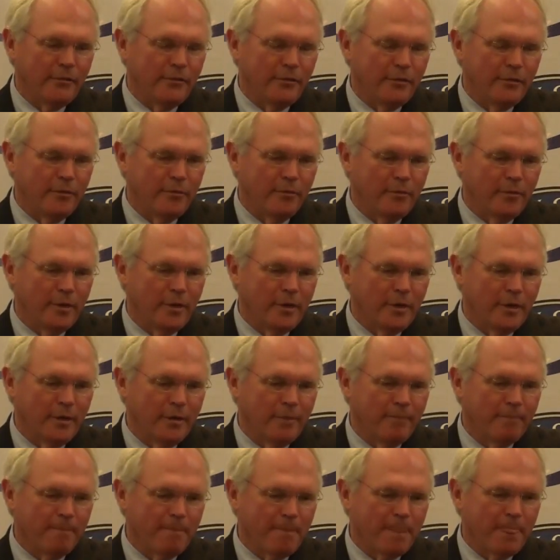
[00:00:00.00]

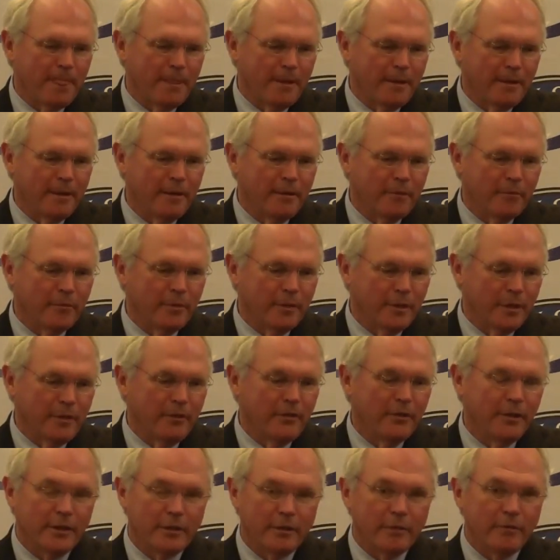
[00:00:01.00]
to really
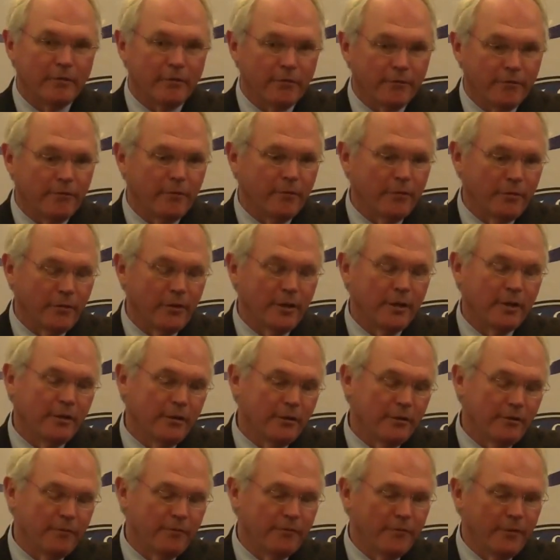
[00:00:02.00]
think
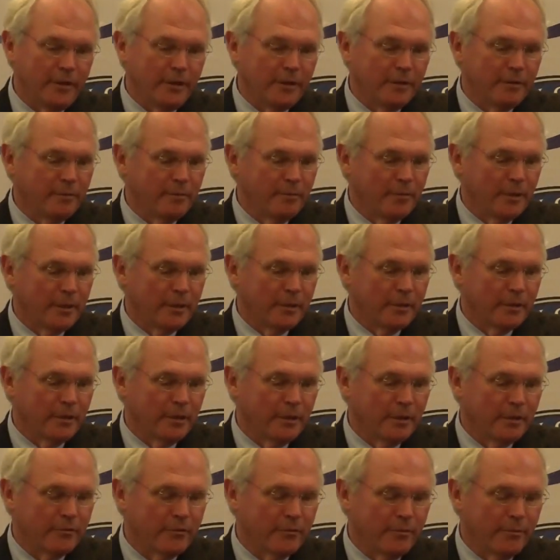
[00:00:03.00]
on your feet and make a
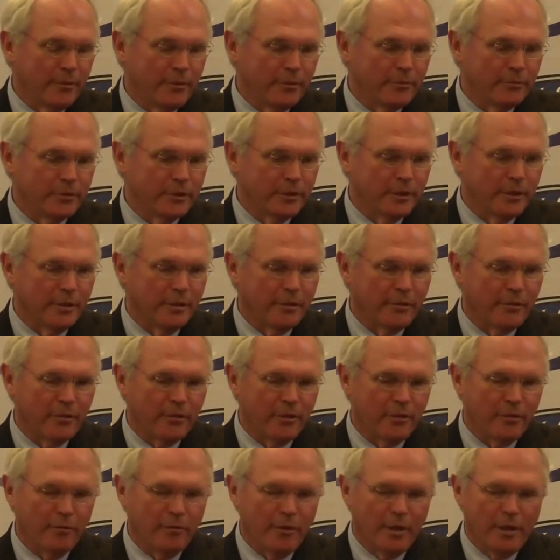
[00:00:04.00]
contribution. And
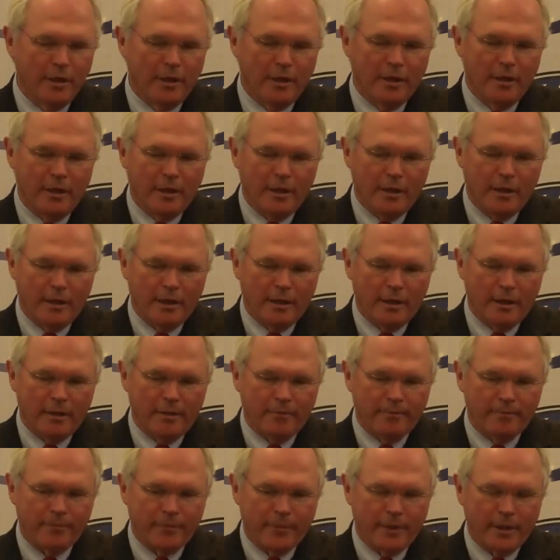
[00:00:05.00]
so
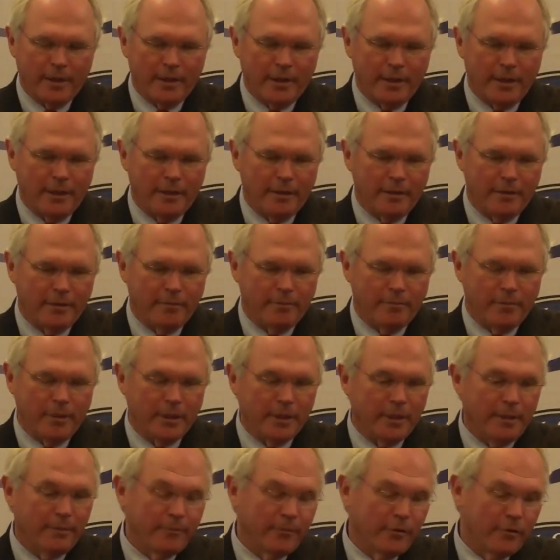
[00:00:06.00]
I
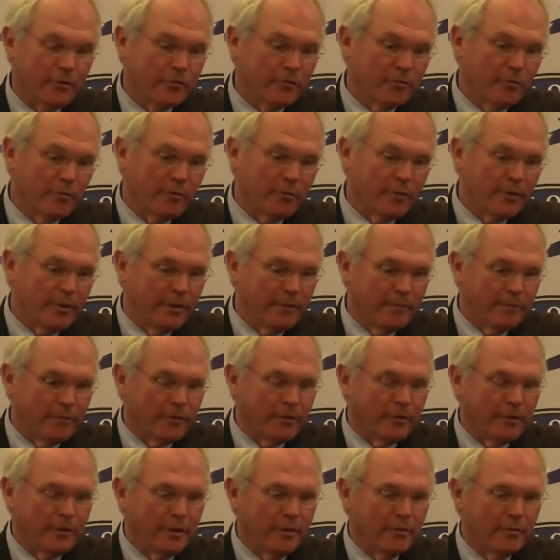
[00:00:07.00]
pick up the story
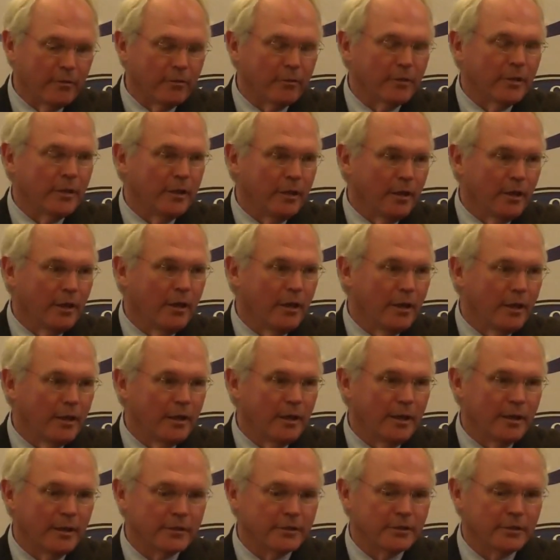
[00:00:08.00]
very early on,
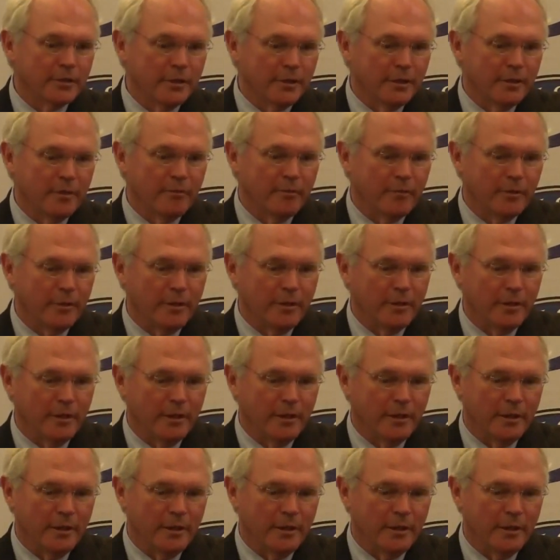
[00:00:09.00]
actually, when